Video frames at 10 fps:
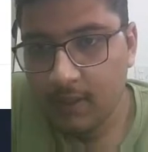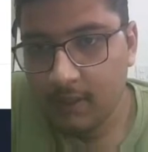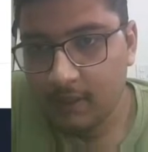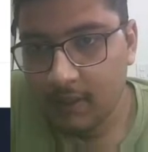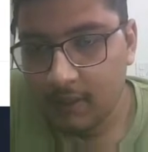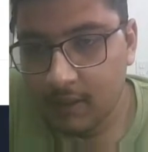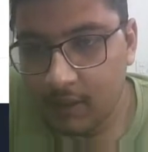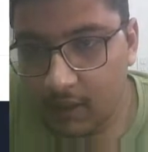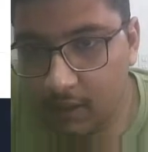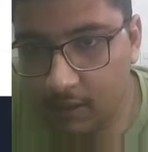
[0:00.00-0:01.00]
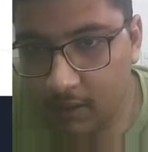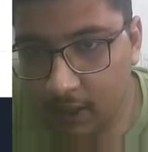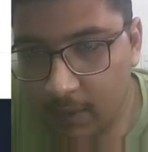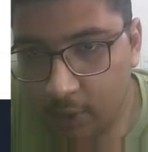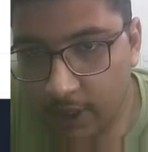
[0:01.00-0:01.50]
the
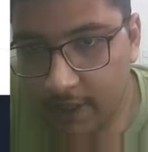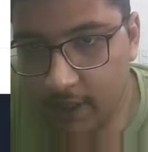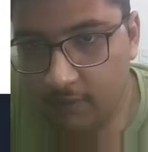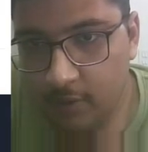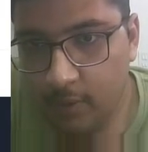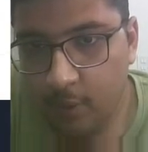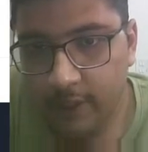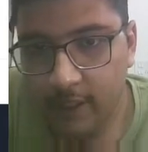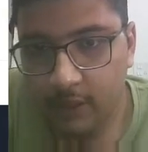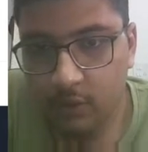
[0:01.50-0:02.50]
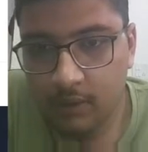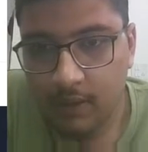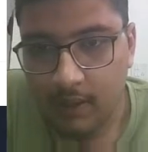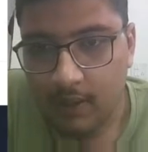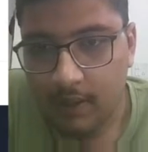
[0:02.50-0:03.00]
third pointer will be pointing to
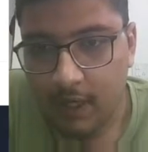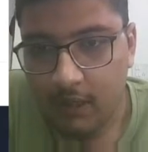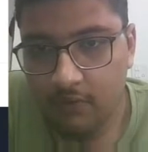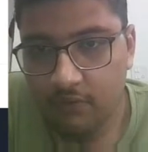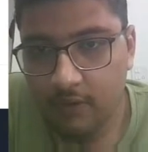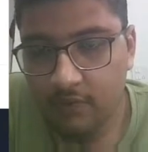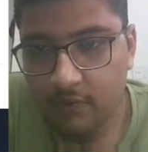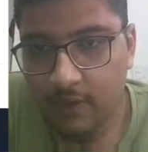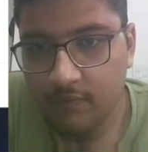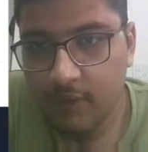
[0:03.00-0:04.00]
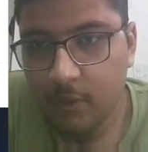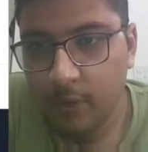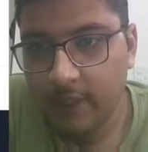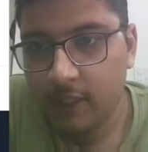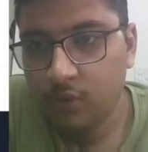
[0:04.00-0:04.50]
null and fifth one will be
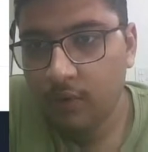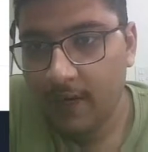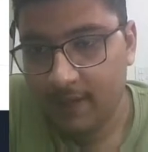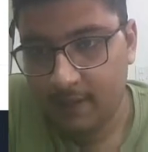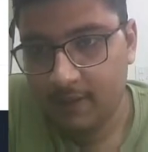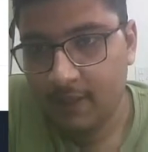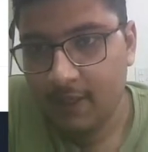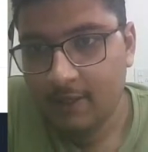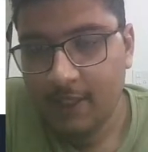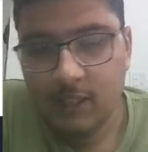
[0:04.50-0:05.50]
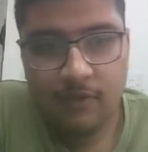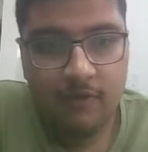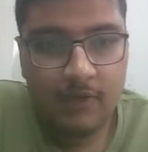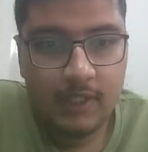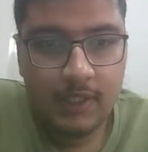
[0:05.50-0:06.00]
pointing to head. That's why
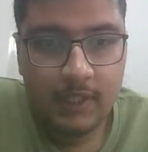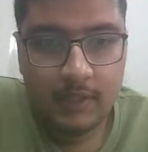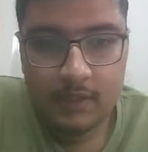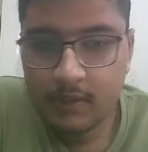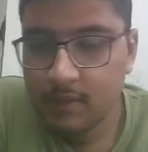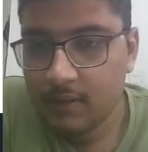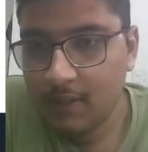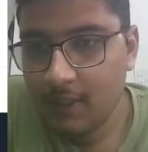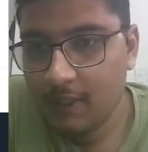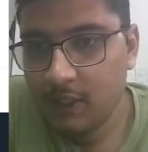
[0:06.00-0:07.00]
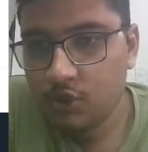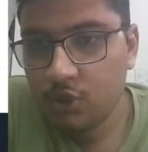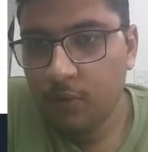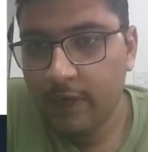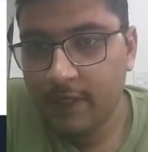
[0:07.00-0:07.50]
we need these two
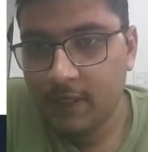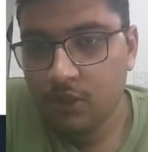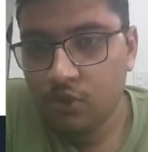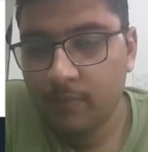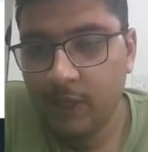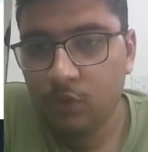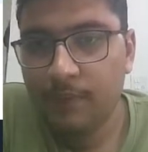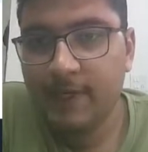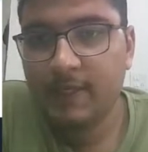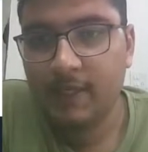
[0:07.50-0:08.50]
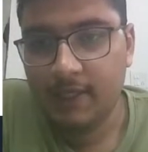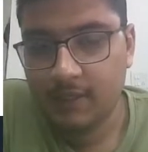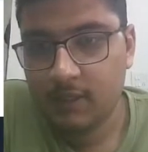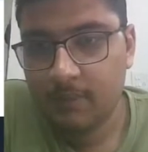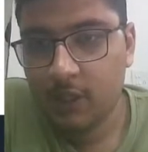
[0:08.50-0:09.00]
pointers to manipulate the
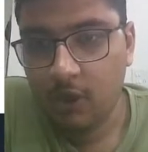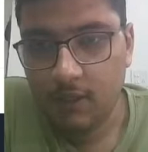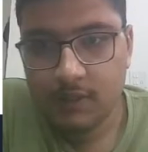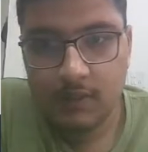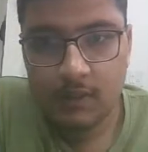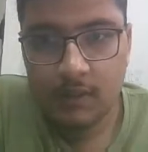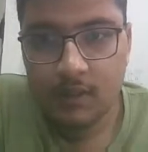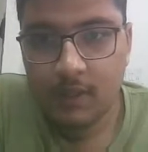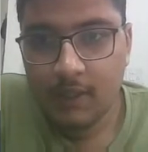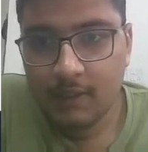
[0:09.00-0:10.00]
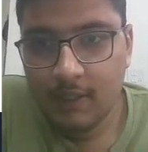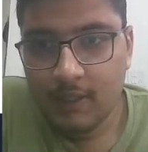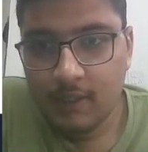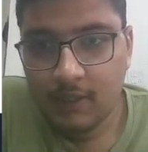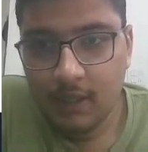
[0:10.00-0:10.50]
list, because
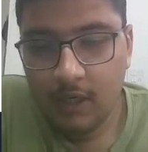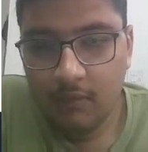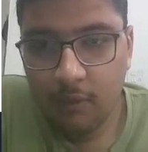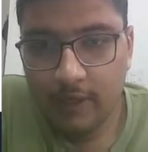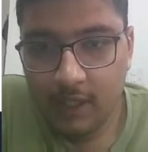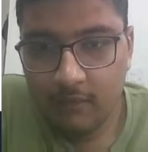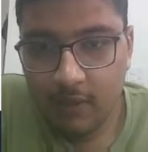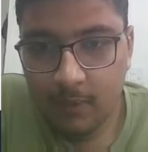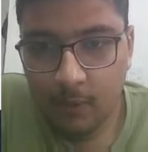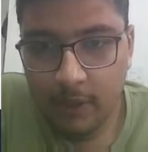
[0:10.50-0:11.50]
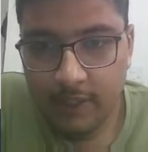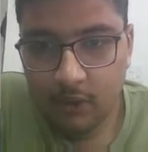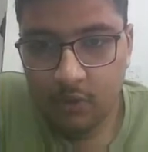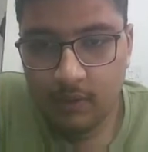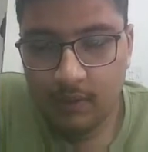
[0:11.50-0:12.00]
this third pointer will be pointing
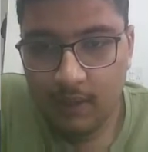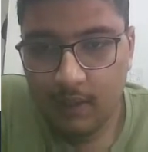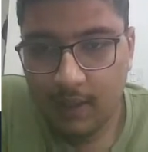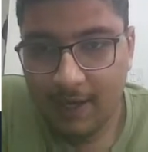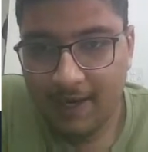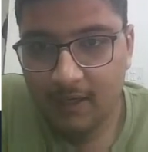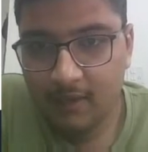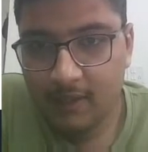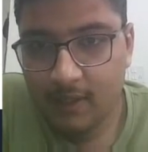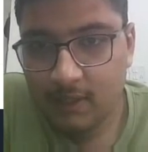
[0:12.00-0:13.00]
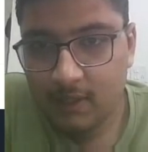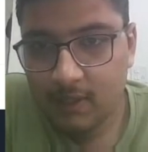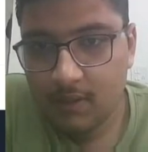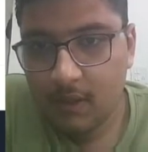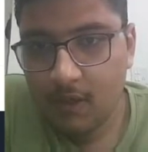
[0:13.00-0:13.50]
to null and this
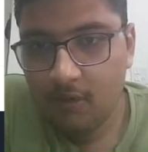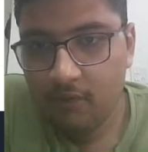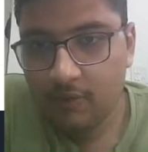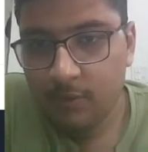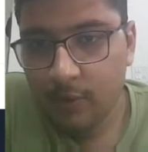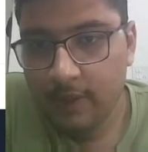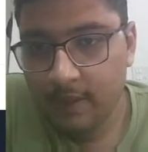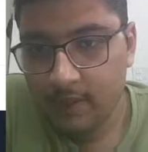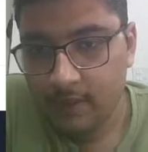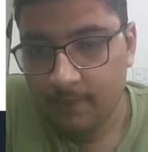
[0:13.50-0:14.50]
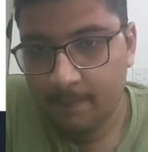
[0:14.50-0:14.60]
fifth pointer